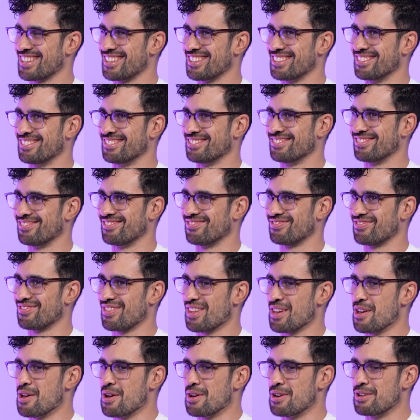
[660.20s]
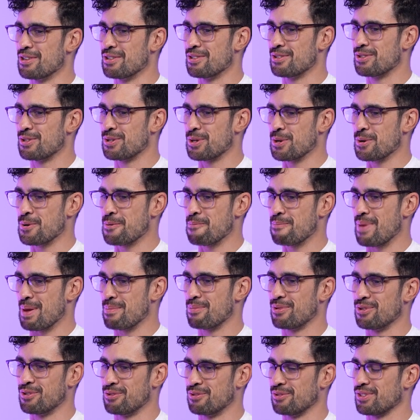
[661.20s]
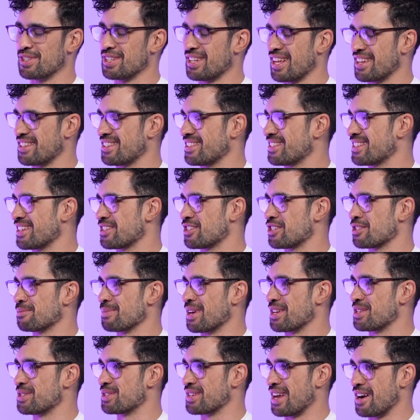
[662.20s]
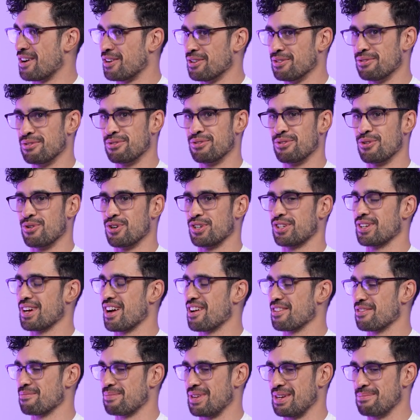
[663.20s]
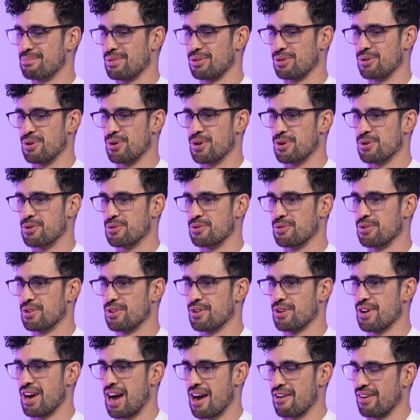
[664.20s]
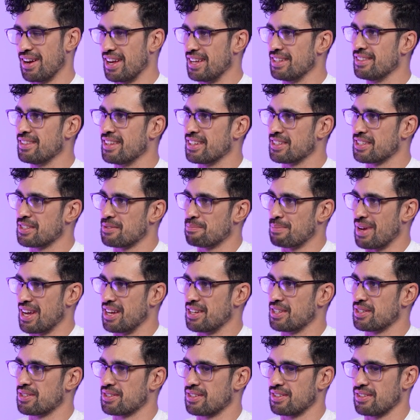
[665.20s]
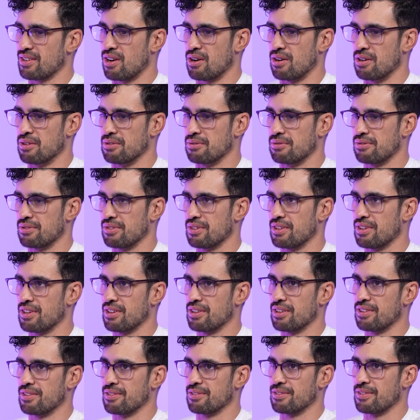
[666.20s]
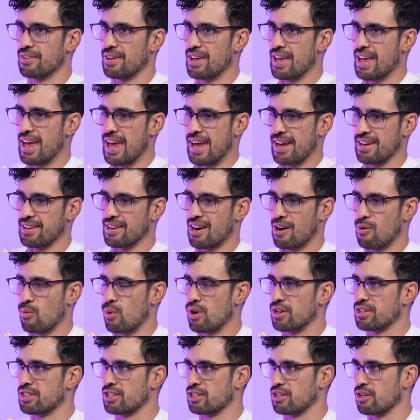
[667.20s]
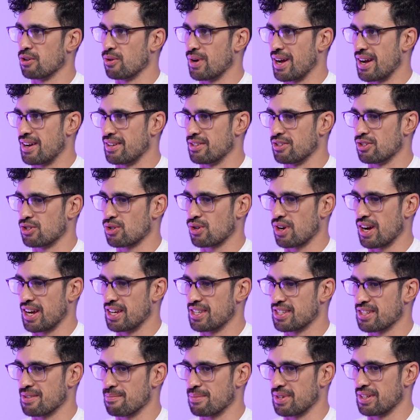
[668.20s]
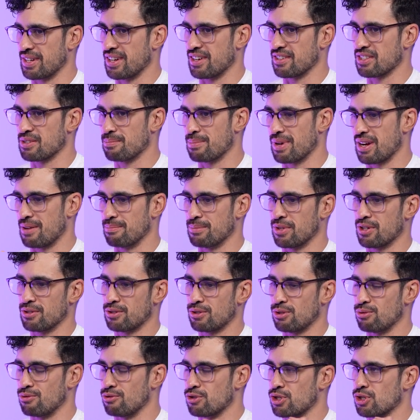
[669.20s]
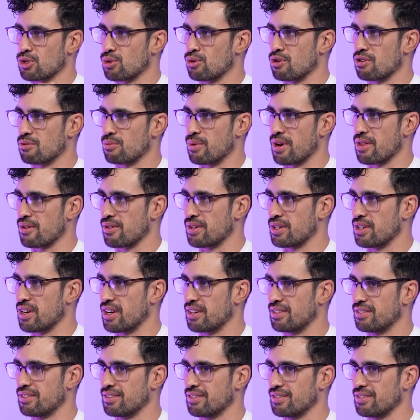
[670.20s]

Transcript: cool. To people such as myself, or to other people who are in this space of, hey, I want to go out and try something else, but I'm not too sure whether or not